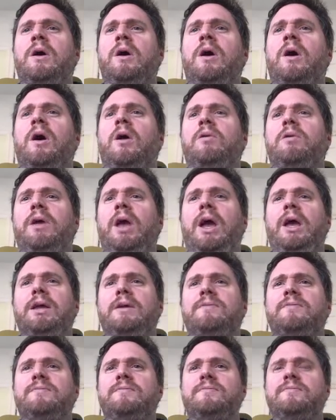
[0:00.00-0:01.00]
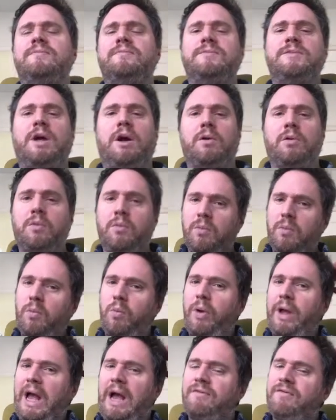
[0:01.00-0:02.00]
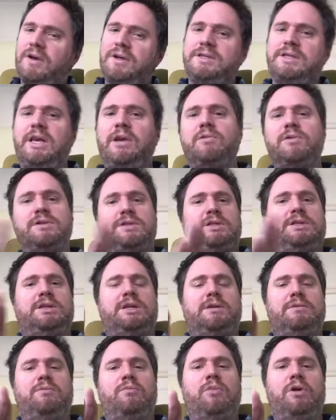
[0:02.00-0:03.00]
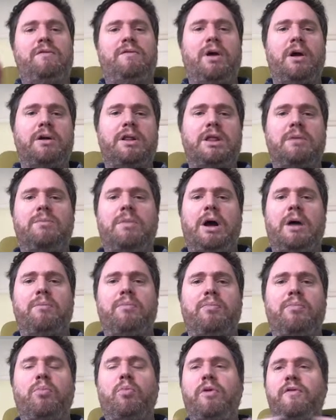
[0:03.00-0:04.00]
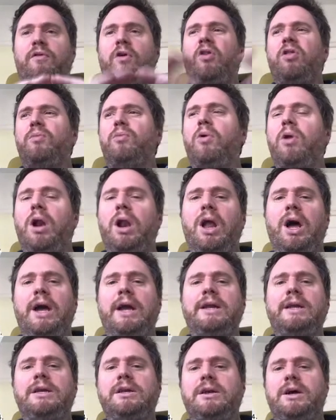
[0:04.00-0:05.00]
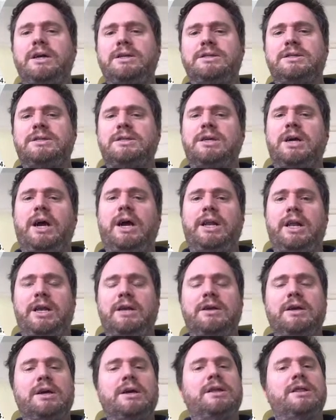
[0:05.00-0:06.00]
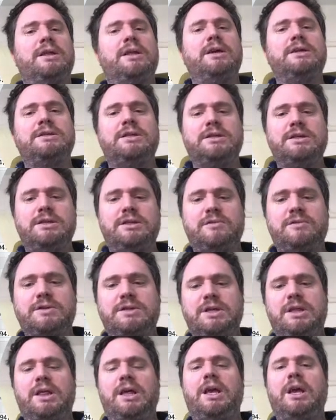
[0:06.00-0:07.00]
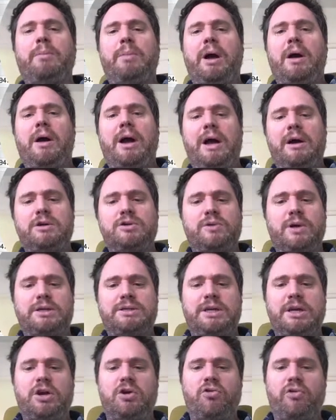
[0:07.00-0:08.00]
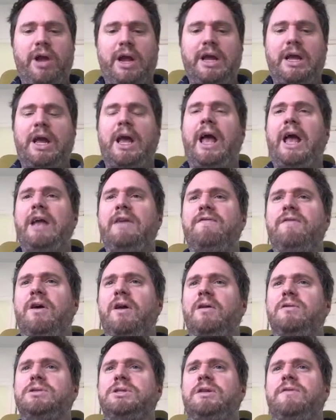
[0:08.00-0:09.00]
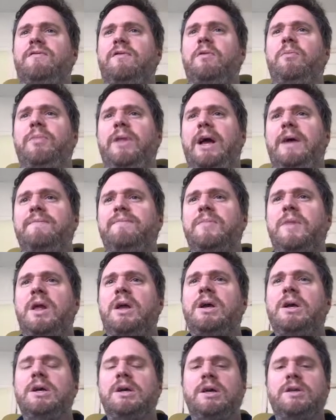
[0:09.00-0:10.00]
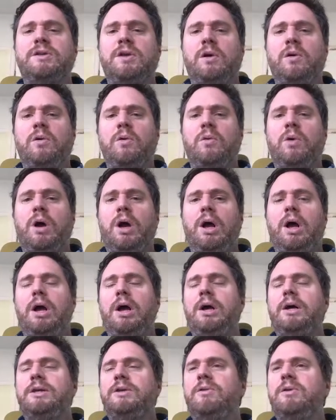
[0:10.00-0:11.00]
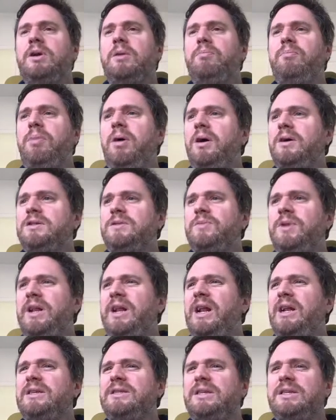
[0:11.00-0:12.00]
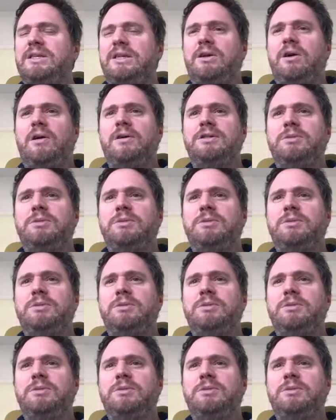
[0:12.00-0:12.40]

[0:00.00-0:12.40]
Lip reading: Okay, now we have our sequences in, we've loaded them up, we've got them all aligned and nice and tidy. The next thing to do is to think about how to actually create a phylogeny from that. So doing a parsimony analysis in R is a